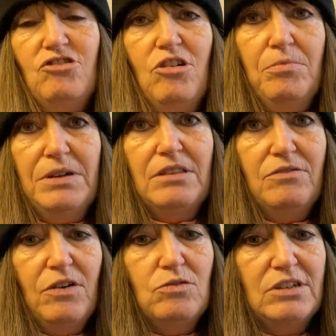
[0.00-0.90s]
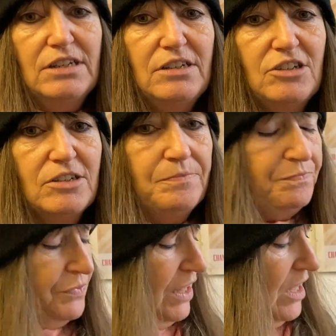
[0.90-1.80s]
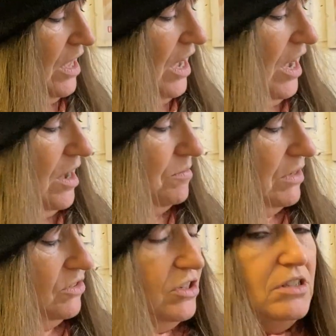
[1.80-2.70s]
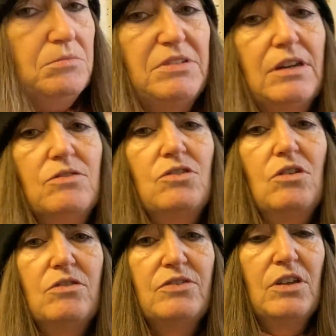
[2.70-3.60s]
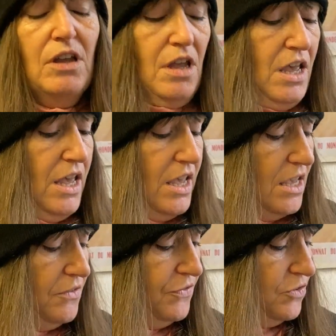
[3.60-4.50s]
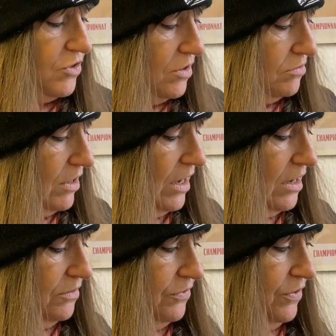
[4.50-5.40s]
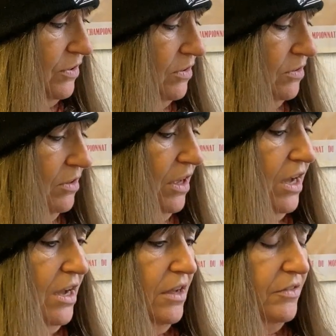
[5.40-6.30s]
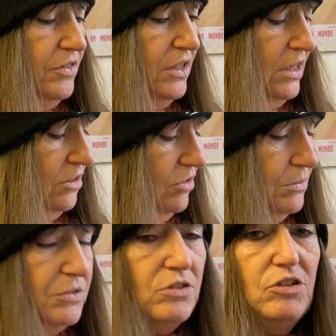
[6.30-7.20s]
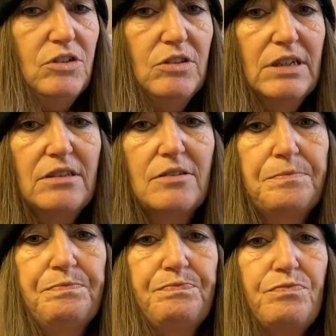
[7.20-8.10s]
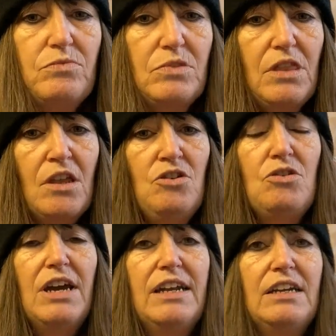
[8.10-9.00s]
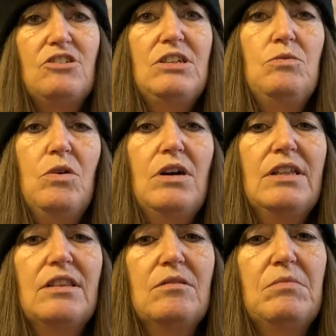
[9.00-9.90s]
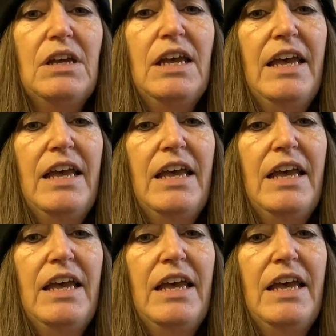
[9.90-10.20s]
drop in the voltage and turn themselves off. If you don't have the grips that do this, you can actually wire them